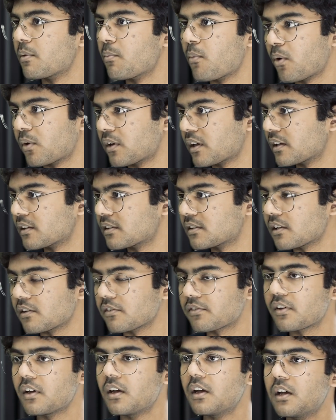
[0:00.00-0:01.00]
in the morning
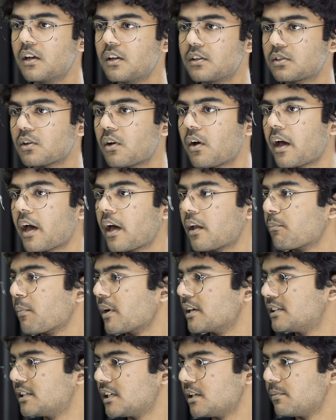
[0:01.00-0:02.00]
itself. So I had
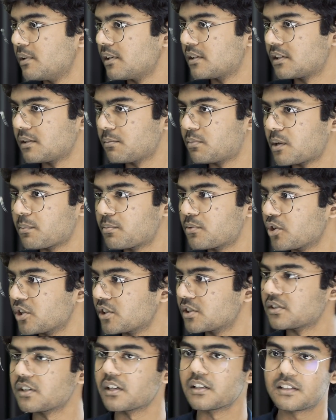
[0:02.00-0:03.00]
my CBSE
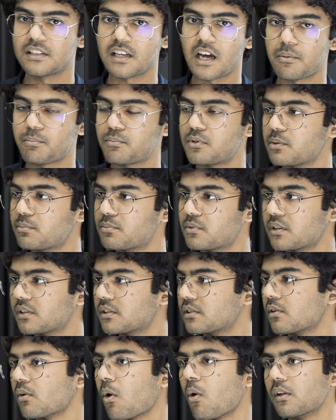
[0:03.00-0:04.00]
preparation and SAT
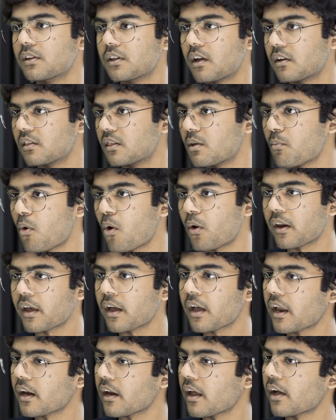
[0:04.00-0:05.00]
preparation all done in the
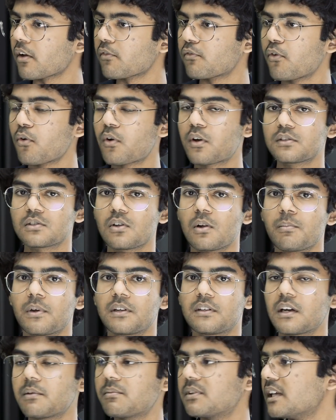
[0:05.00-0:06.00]
morning, and I could focus all
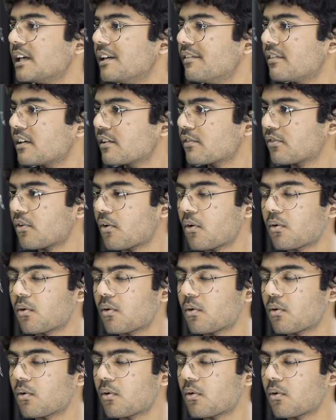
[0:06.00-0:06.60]
my time in the evening